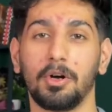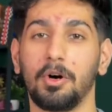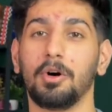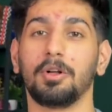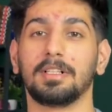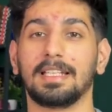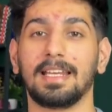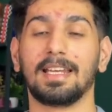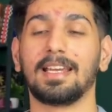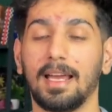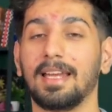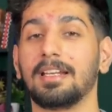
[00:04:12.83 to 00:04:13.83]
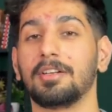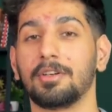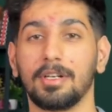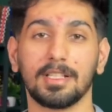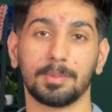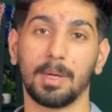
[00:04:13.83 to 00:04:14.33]
a whole day and it
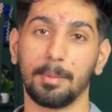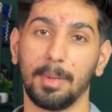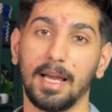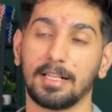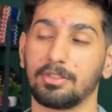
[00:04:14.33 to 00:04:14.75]
hurts my back.